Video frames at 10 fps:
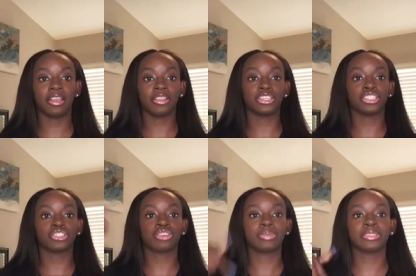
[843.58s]
the
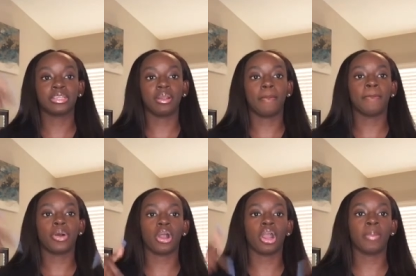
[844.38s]
description
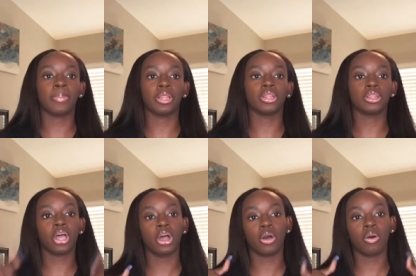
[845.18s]
bar
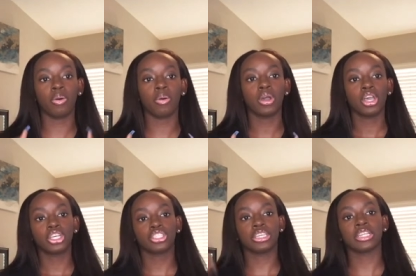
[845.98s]
below,
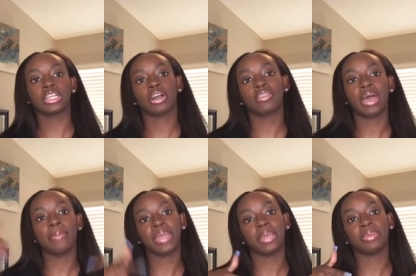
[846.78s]
so you can click on that
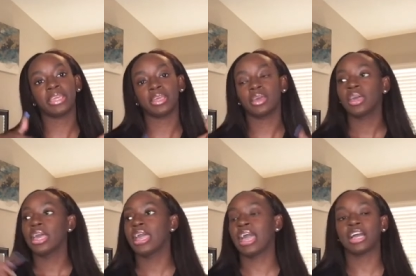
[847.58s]
baby.
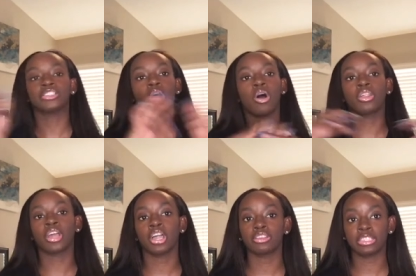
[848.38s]
It has all the
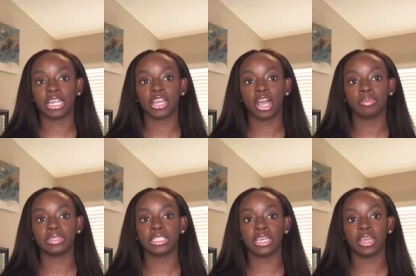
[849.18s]
colors that it comes
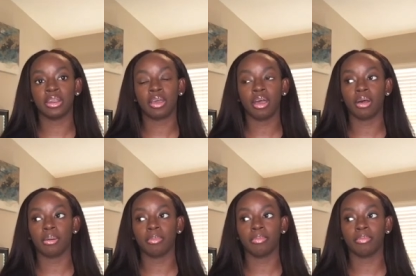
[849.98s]
in.
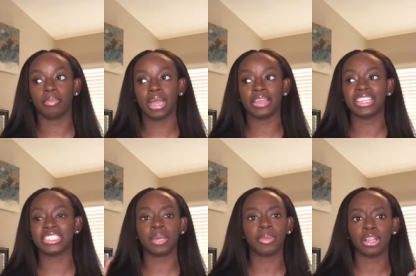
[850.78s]
I think
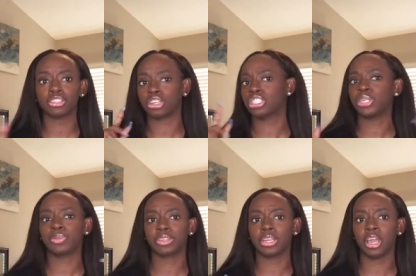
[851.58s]
some colors are cheaper
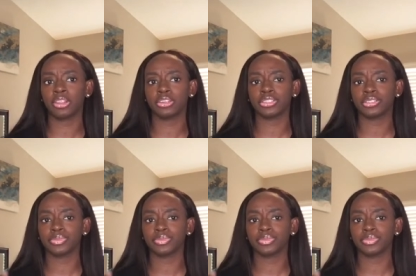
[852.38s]
than others,